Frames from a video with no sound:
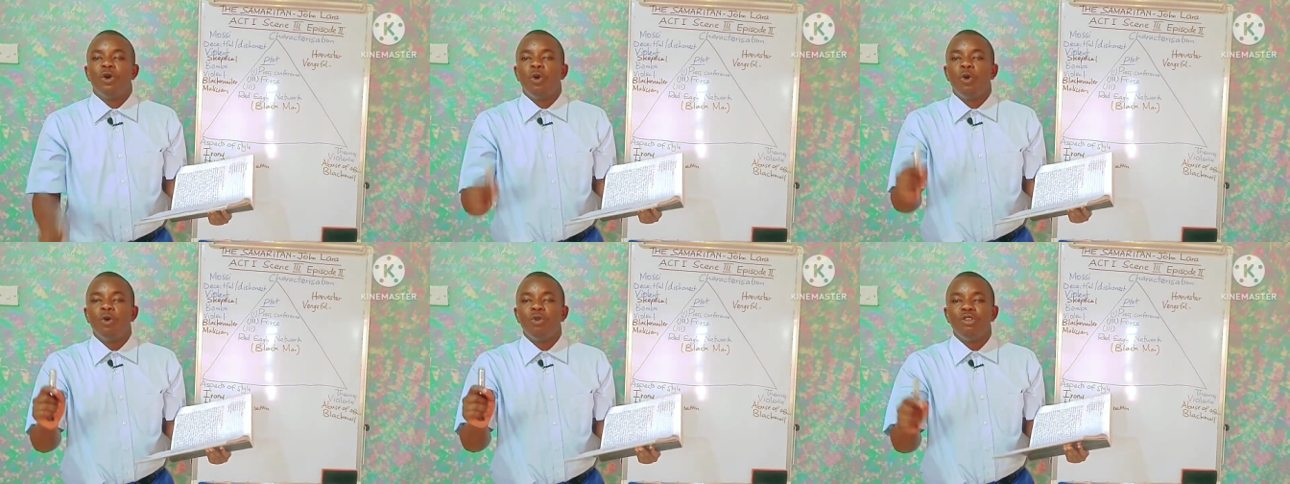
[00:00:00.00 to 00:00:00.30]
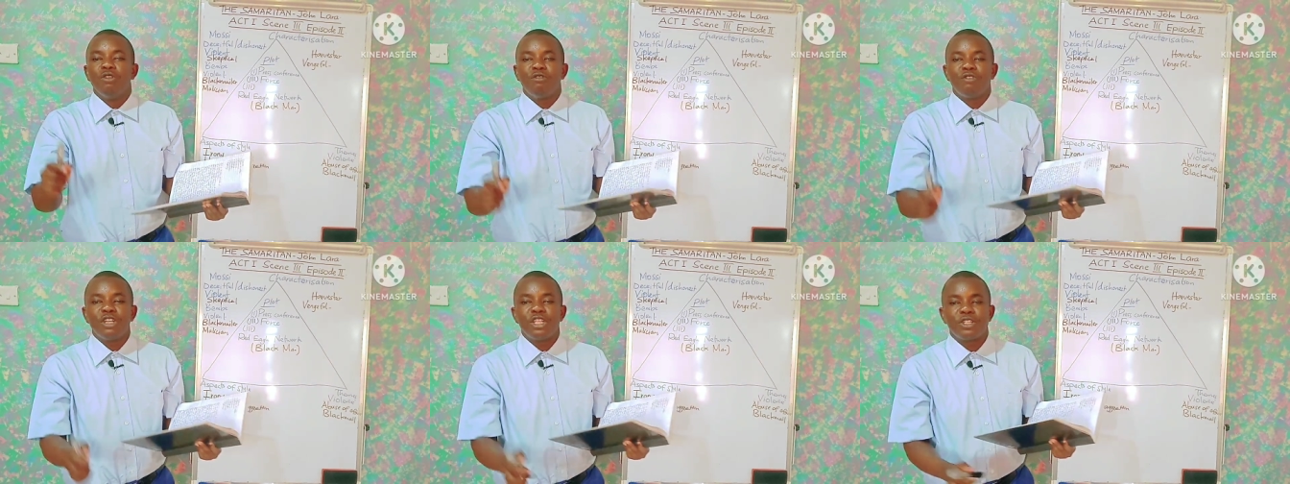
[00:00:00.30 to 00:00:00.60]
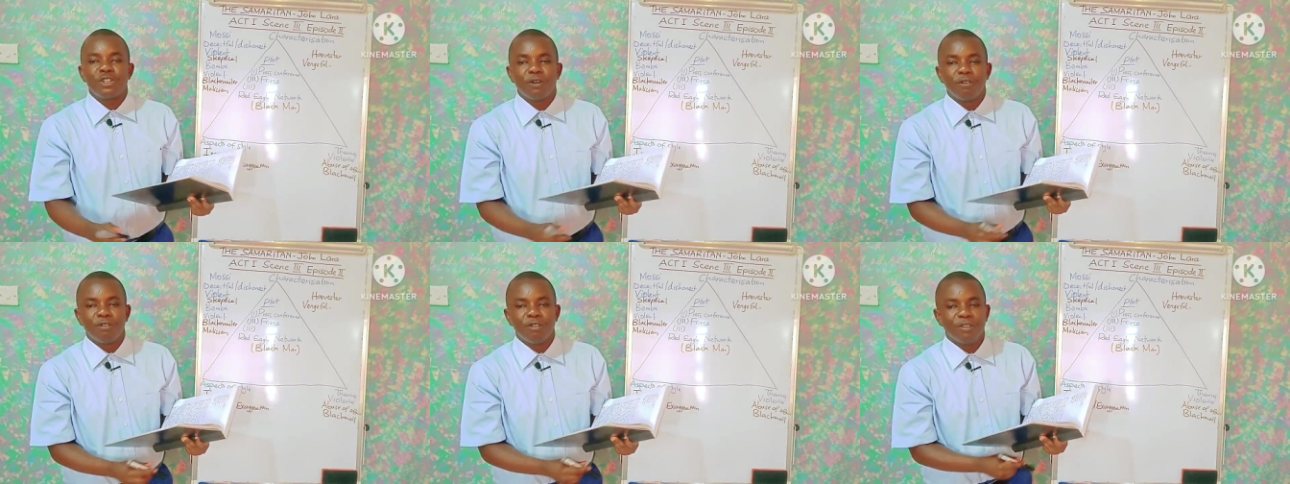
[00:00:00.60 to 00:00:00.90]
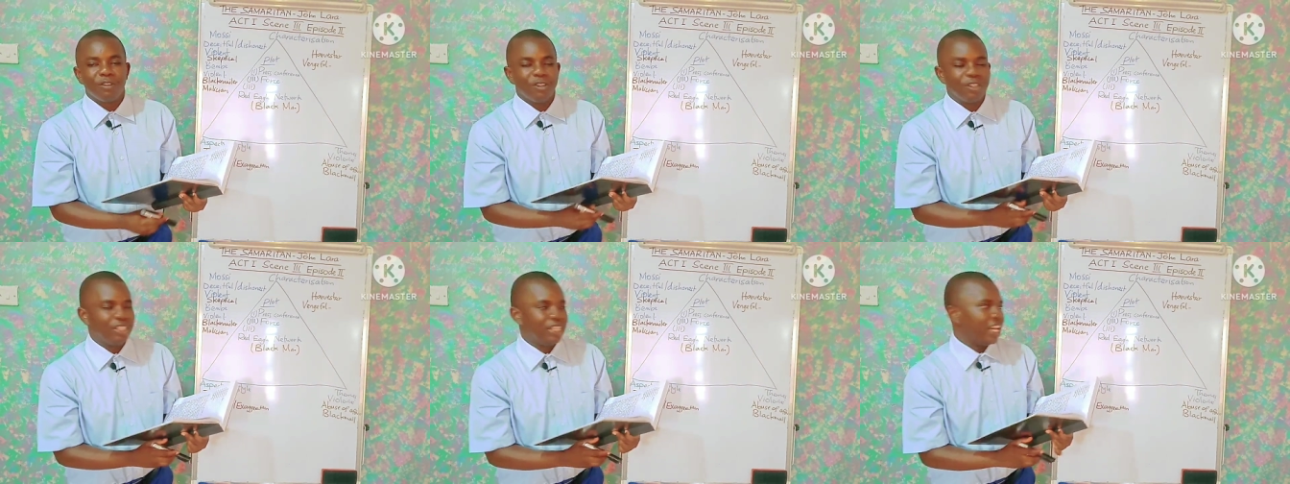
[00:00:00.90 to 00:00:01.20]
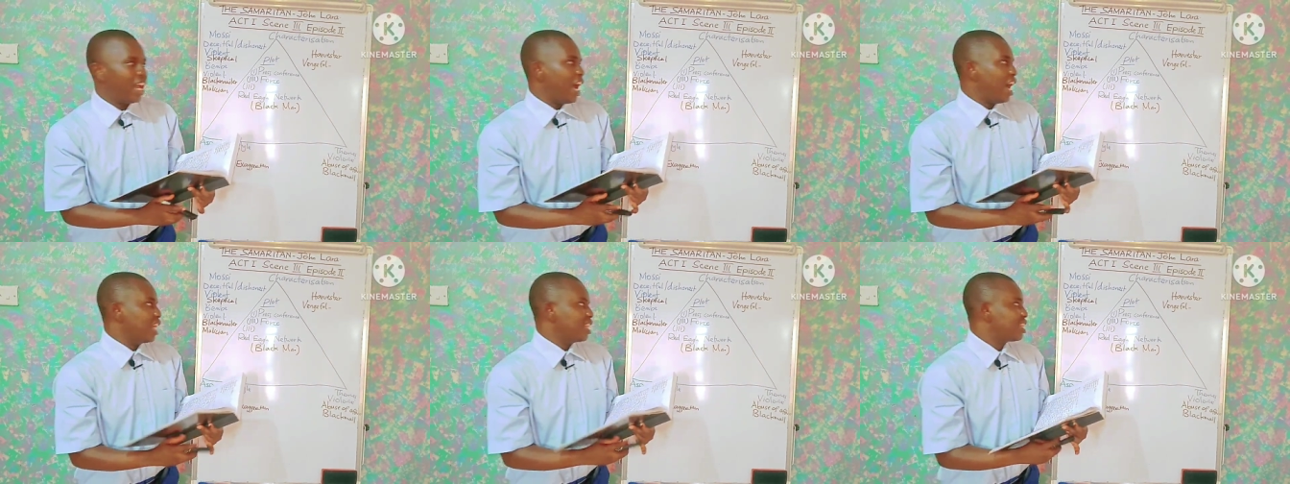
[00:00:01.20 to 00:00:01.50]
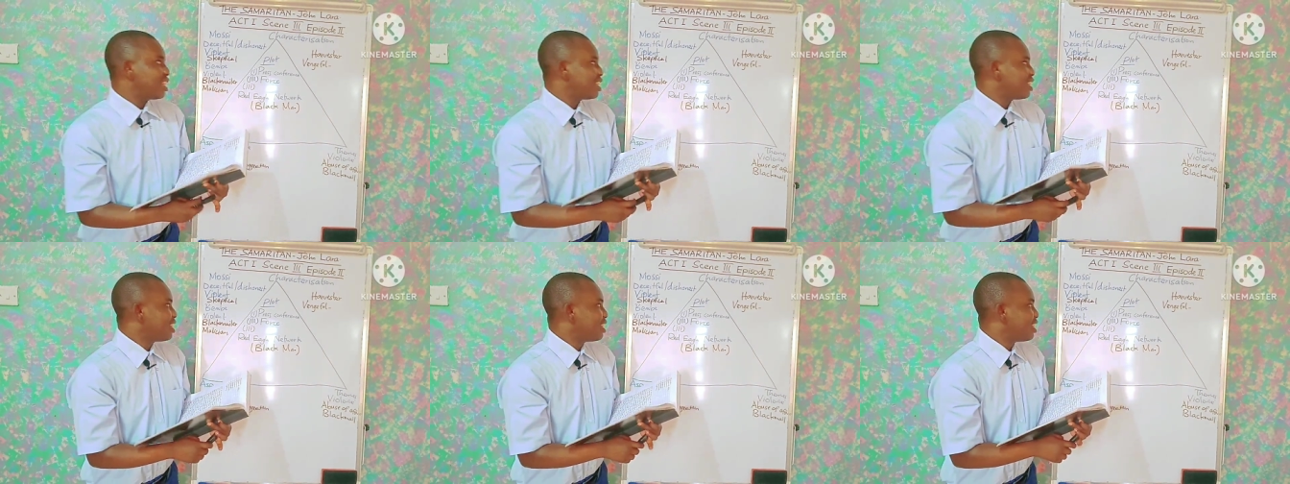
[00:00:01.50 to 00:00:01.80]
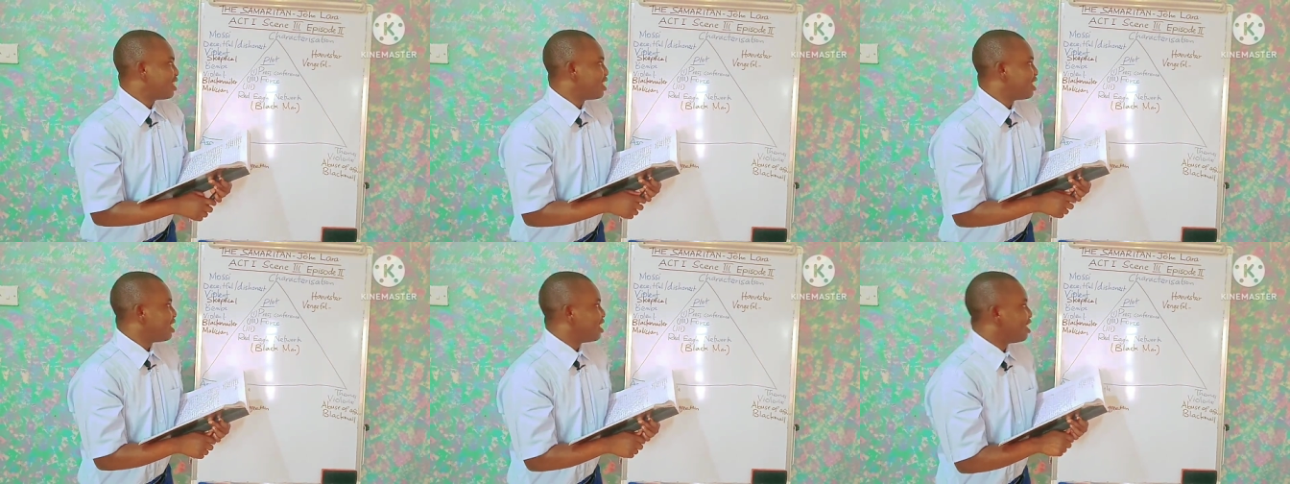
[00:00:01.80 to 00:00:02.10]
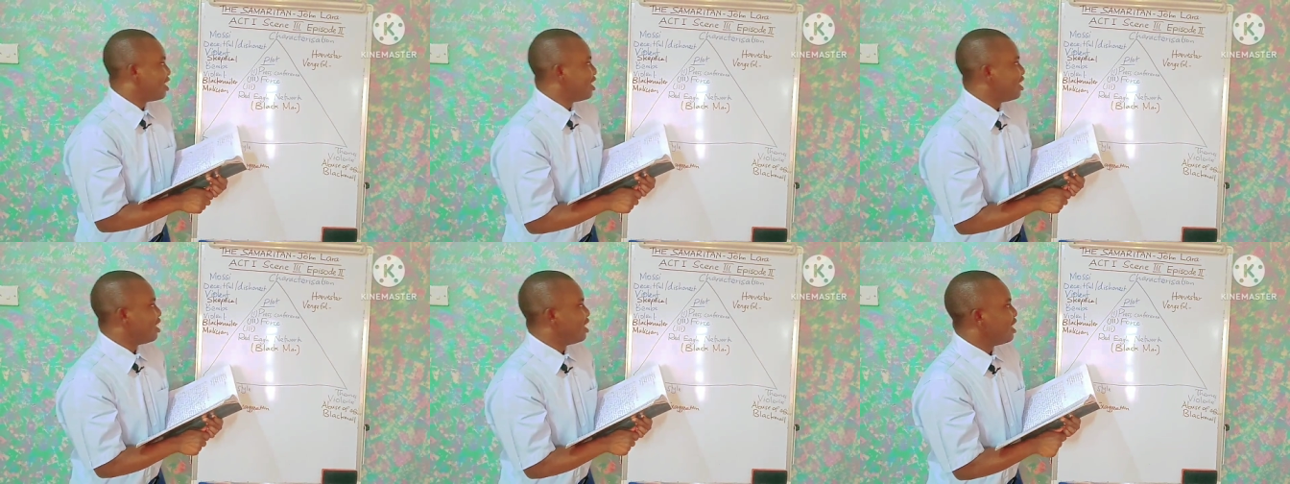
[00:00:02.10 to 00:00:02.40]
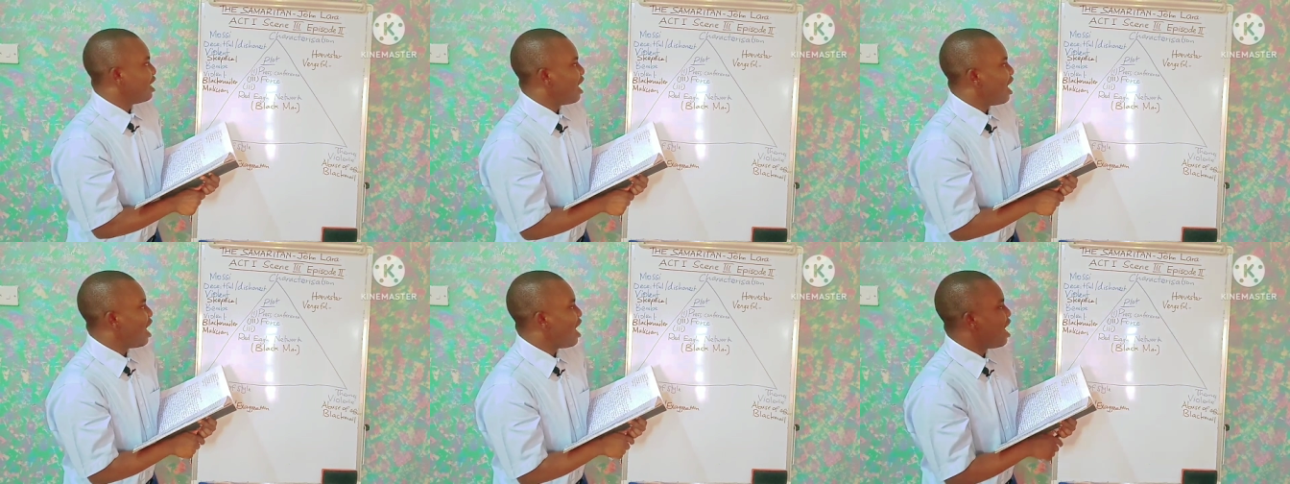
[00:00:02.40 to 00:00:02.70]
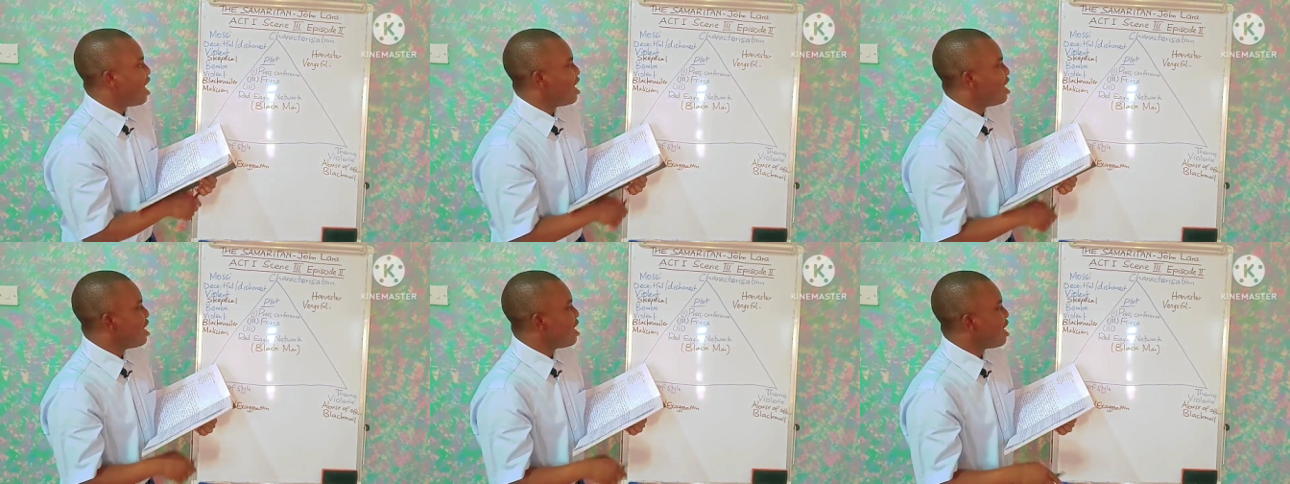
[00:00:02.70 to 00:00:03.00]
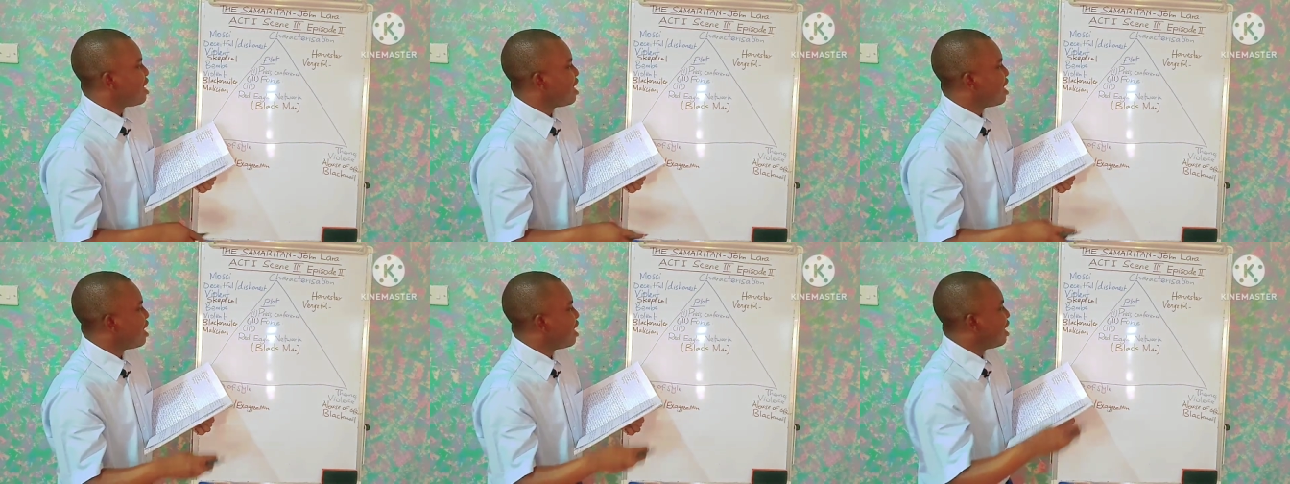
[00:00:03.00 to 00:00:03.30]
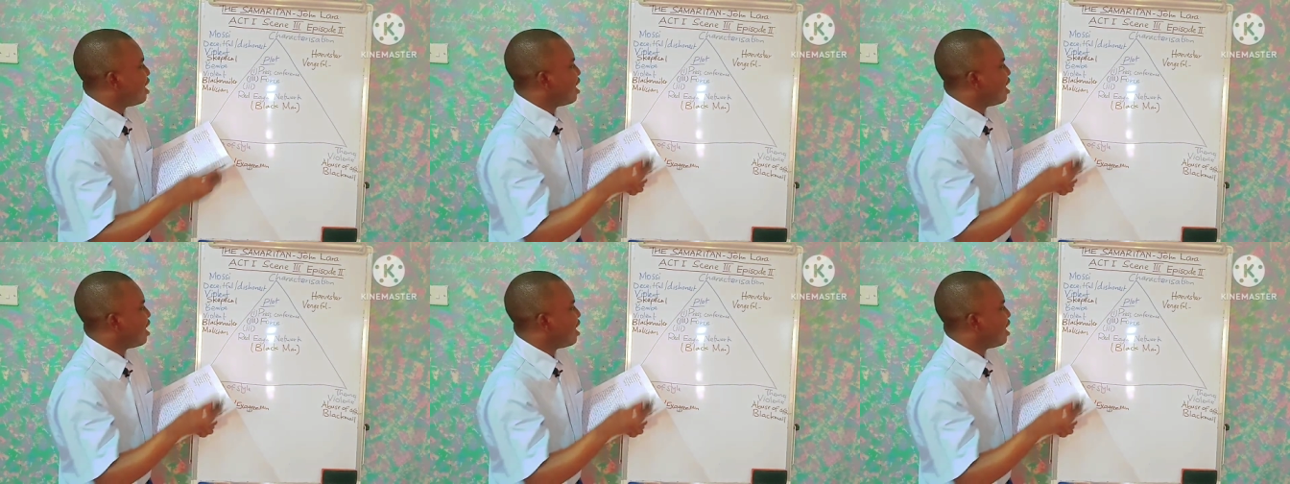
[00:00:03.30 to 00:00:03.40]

on the face of the earth. And uh,